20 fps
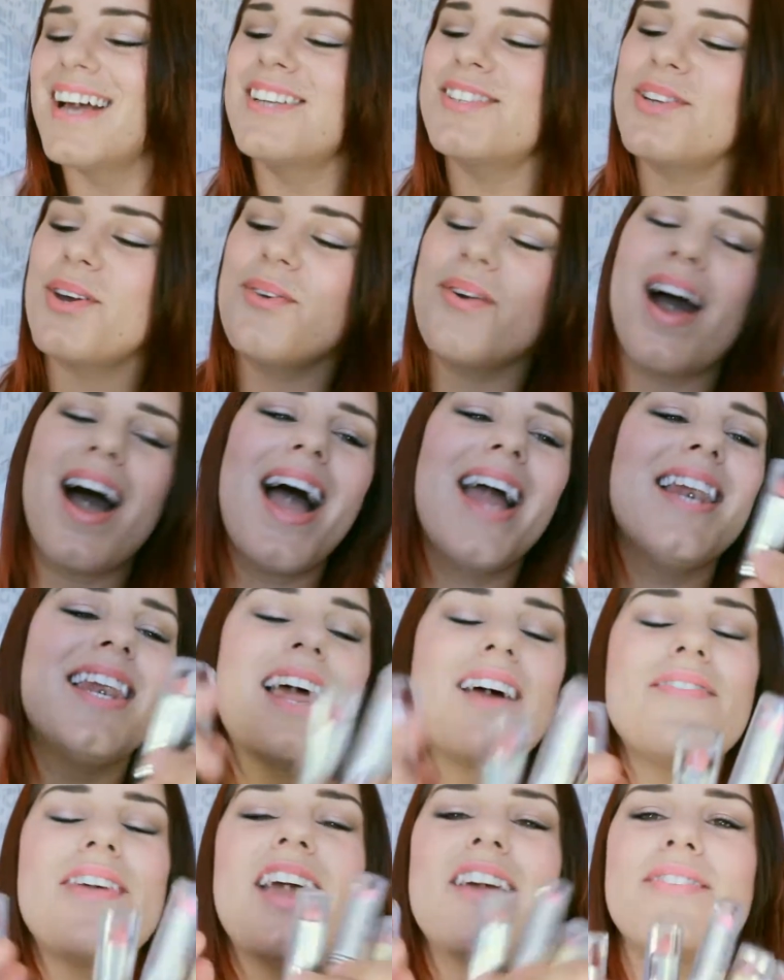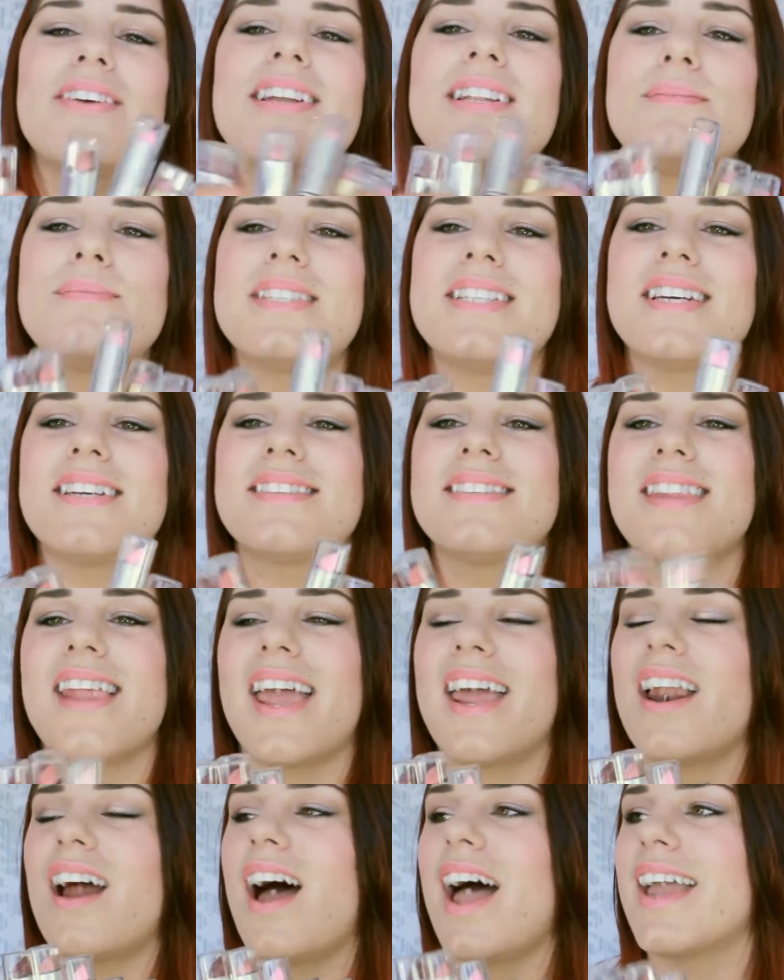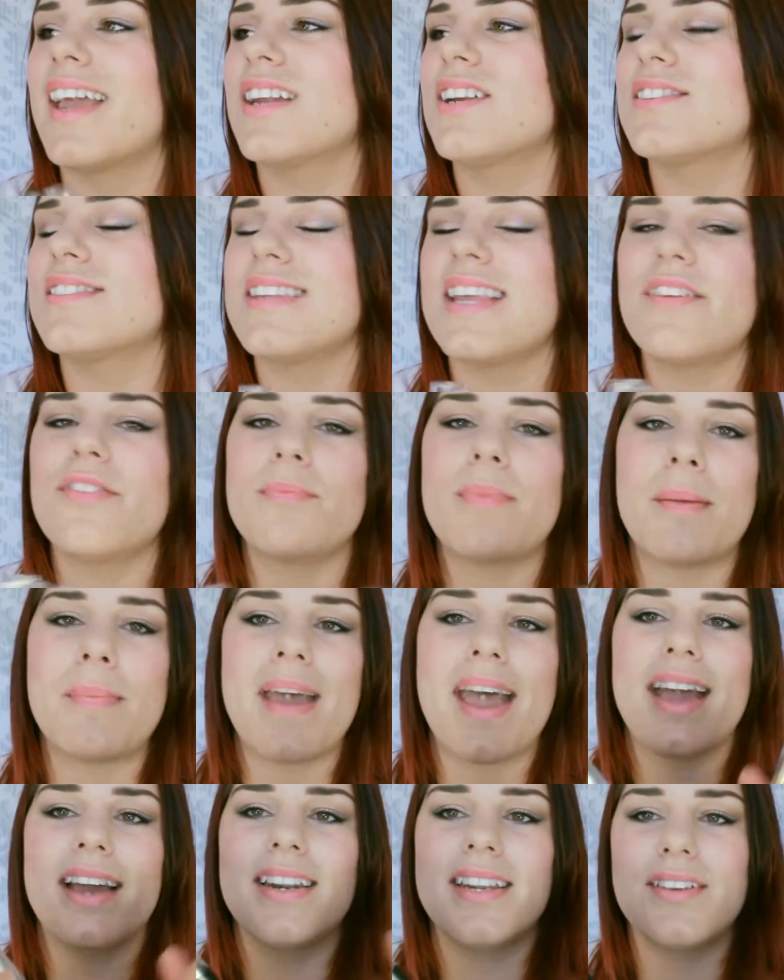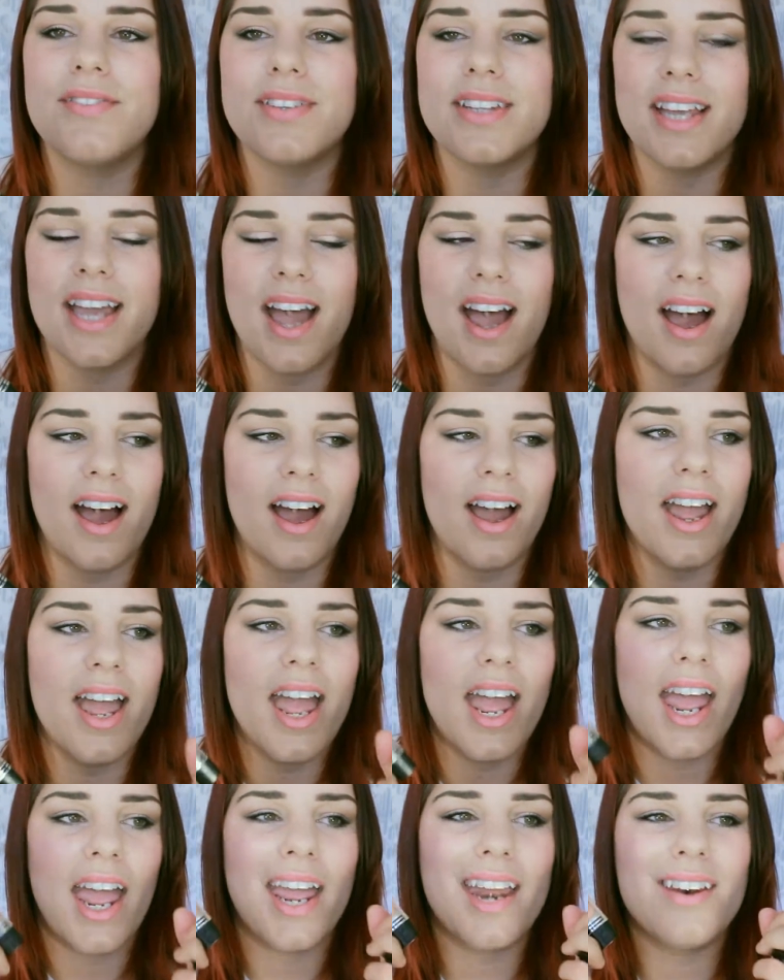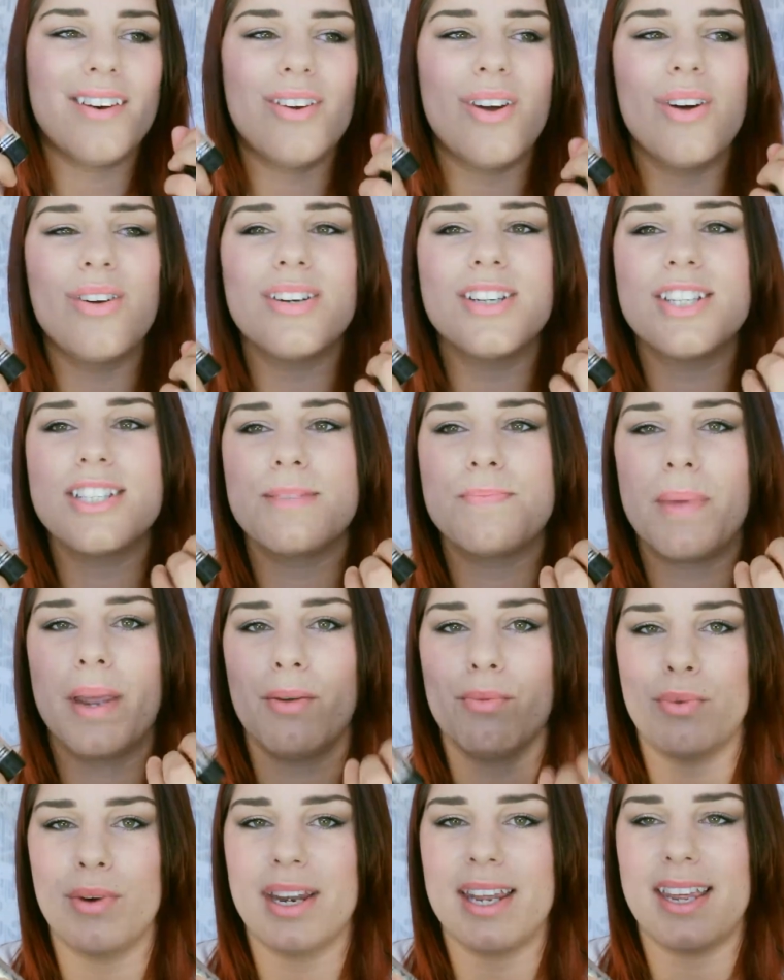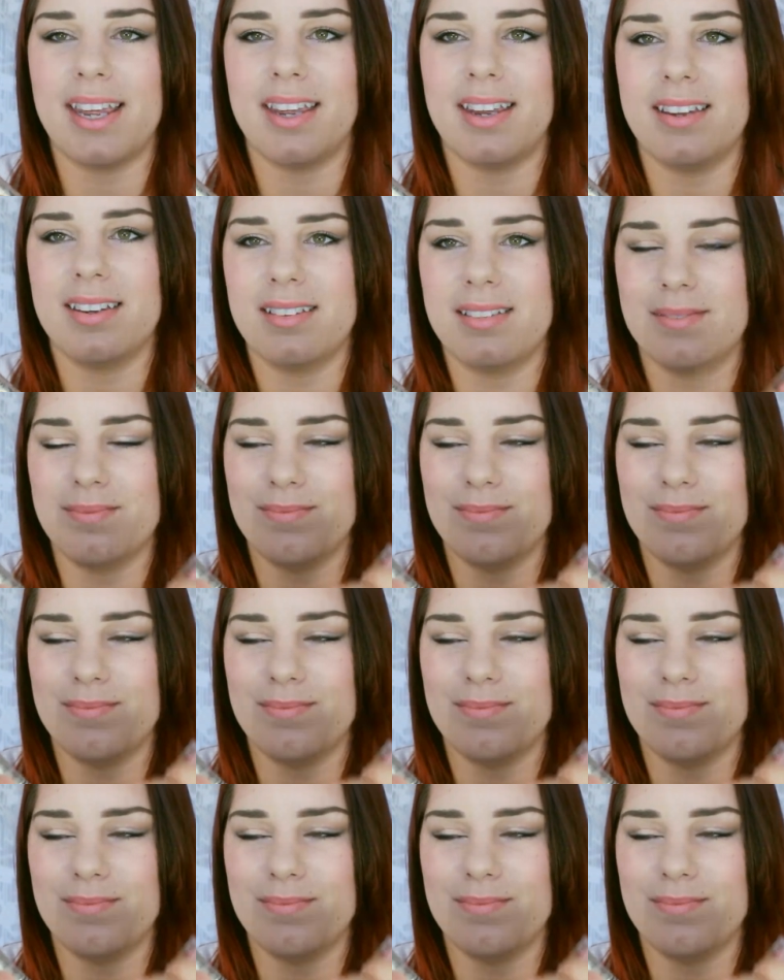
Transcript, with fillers: So I love having lipsticks that I can just leave in my bag, leave in the car, and not just be really